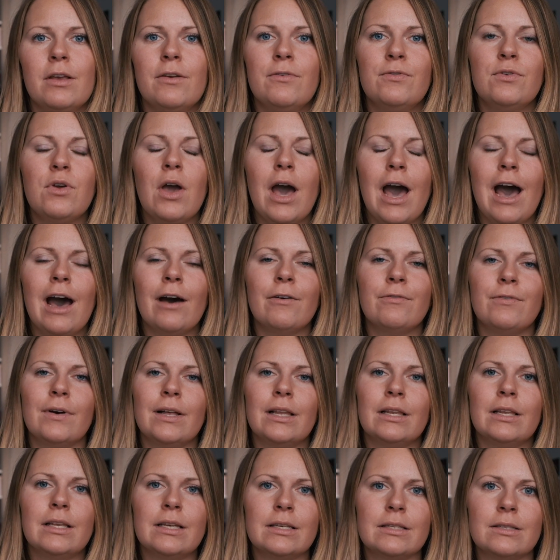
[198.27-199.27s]
If you have a
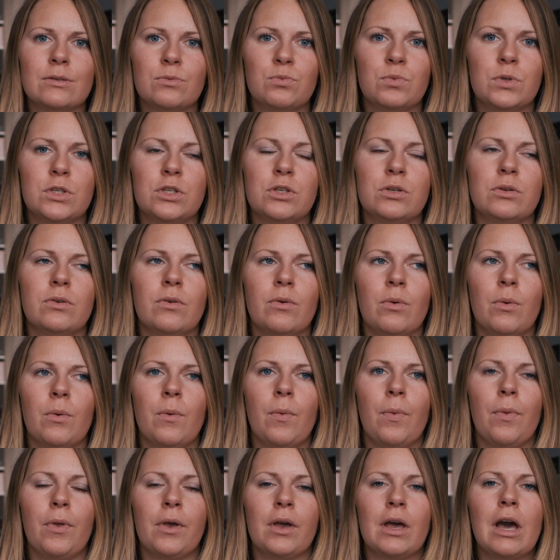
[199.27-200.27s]
list which
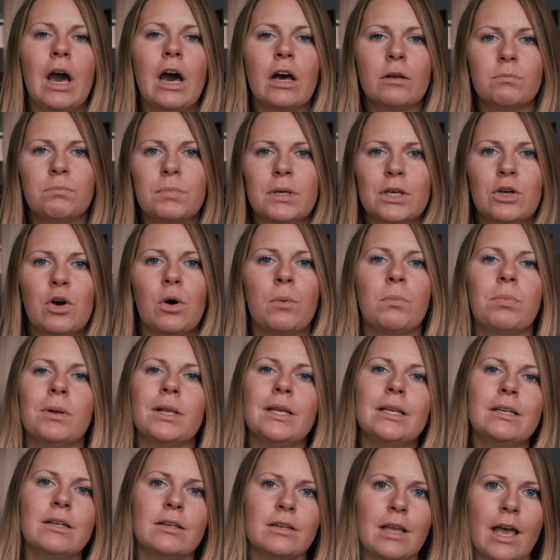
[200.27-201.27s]
can't be
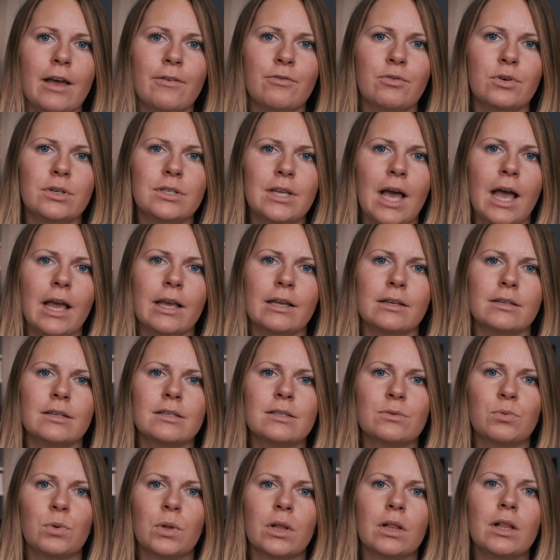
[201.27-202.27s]
completed every day,
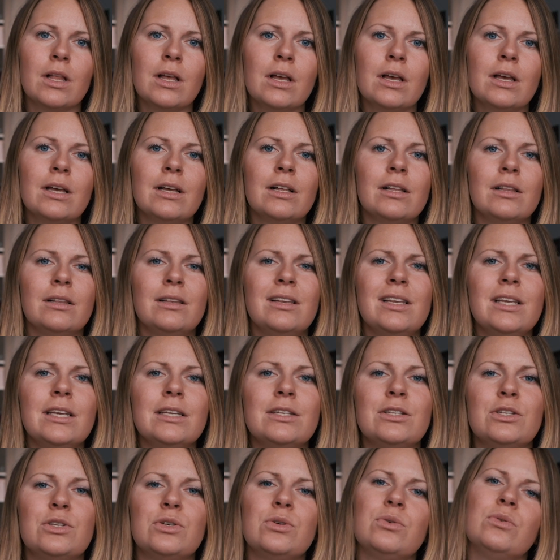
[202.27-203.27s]
this will
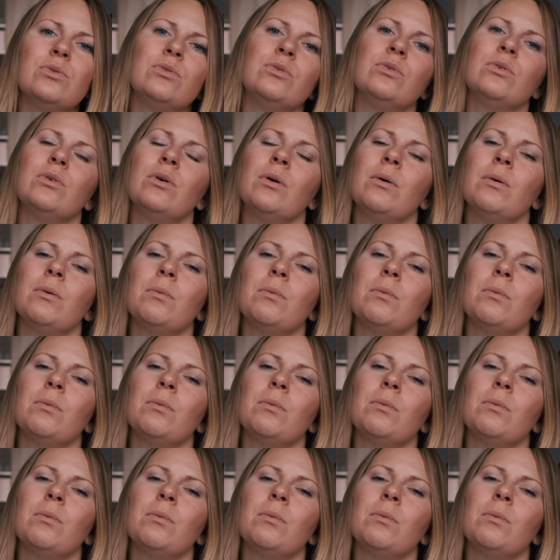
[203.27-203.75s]
lead to